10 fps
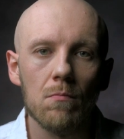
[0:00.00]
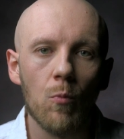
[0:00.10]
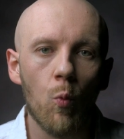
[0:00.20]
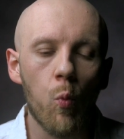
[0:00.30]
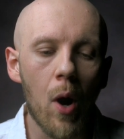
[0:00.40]

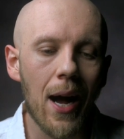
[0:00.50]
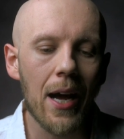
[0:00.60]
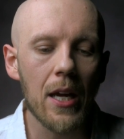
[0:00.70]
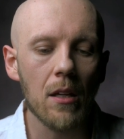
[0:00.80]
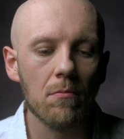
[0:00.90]

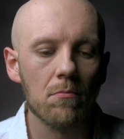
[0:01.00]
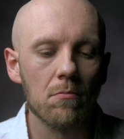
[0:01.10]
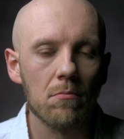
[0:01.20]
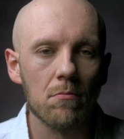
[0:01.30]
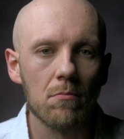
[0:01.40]
why
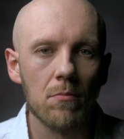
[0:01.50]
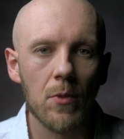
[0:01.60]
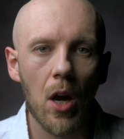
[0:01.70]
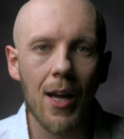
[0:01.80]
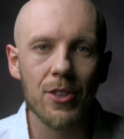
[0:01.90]

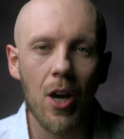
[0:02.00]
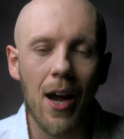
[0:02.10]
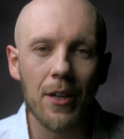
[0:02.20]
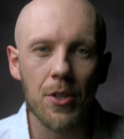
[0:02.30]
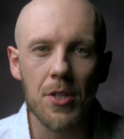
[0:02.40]

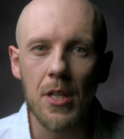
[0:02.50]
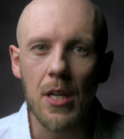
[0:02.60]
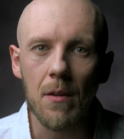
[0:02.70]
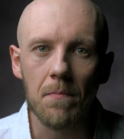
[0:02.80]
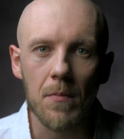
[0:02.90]

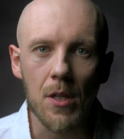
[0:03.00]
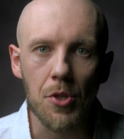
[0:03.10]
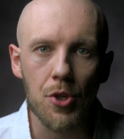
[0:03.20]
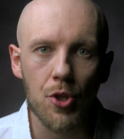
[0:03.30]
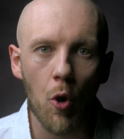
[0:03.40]
autocracy is
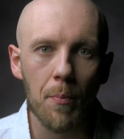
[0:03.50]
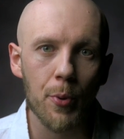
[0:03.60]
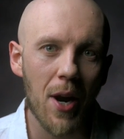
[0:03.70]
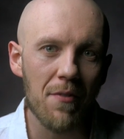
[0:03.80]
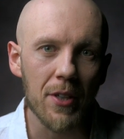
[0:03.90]
so
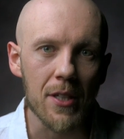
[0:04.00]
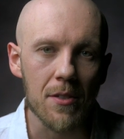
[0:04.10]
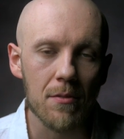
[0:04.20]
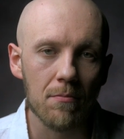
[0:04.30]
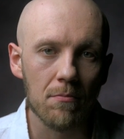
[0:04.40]

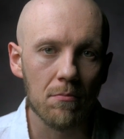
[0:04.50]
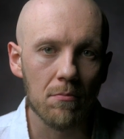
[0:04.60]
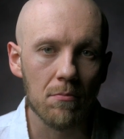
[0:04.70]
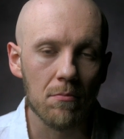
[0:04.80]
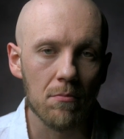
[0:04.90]
prevalent
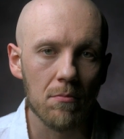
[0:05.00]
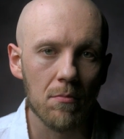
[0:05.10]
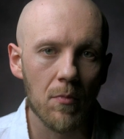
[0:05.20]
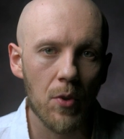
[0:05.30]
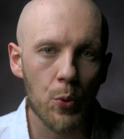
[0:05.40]

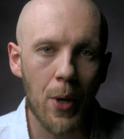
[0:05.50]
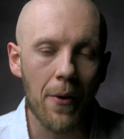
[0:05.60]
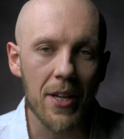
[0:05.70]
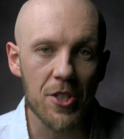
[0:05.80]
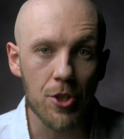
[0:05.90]

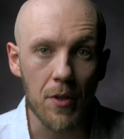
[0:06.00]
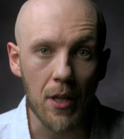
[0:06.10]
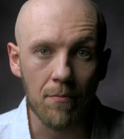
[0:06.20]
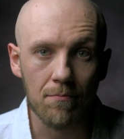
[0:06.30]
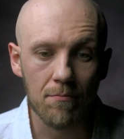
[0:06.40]
throughout
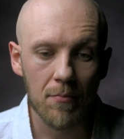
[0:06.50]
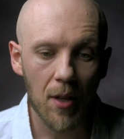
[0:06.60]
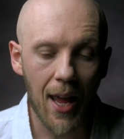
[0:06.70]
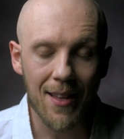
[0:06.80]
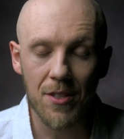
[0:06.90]
history,
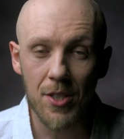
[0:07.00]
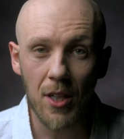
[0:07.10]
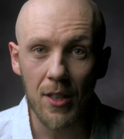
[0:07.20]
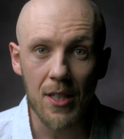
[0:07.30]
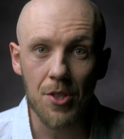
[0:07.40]
and
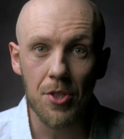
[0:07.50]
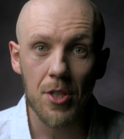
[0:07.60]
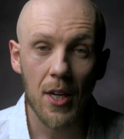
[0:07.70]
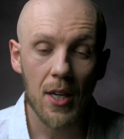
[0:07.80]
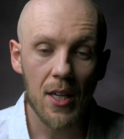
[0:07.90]
still is
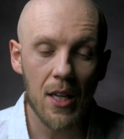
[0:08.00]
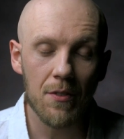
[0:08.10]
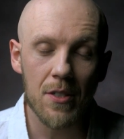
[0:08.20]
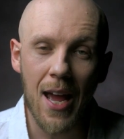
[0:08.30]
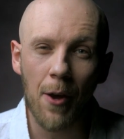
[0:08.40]

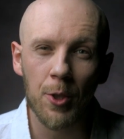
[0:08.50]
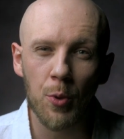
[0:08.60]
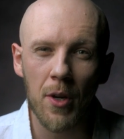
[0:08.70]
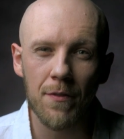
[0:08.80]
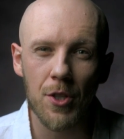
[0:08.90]
even now in the
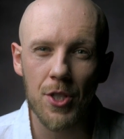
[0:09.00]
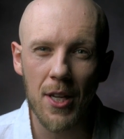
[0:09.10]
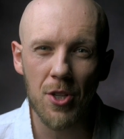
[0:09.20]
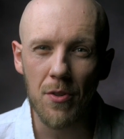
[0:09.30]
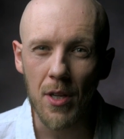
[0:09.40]
21st
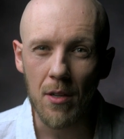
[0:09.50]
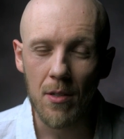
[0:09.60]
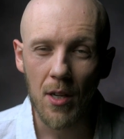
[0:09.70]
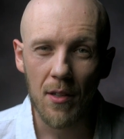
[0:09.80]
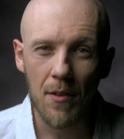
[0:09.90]
century?
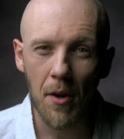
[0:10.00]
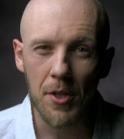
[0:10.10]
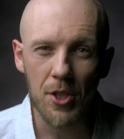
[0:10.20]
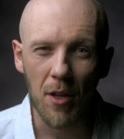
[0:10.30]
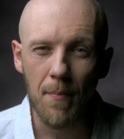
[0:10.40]
There are
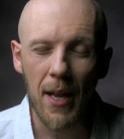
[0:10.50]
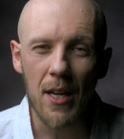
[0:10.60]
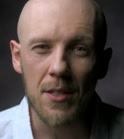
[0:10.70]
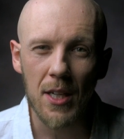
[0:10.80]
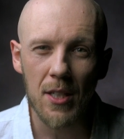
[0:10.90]
still many
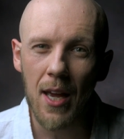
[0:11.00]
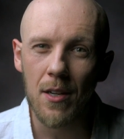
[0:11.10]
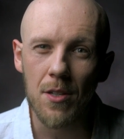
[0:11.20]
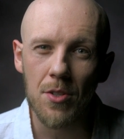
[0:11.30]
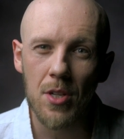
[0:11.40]

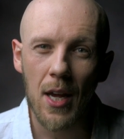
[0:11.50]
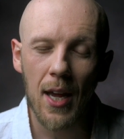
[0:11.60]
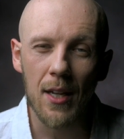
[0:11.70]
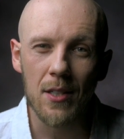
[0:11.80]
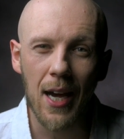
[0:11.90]
dictators
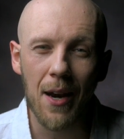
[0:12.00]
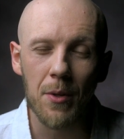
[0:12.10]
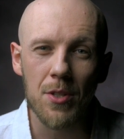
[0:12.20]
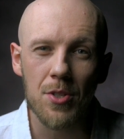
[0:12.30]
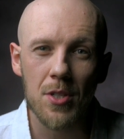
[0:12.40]
and
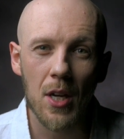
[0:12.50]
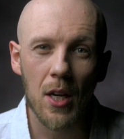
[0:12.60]
tyrants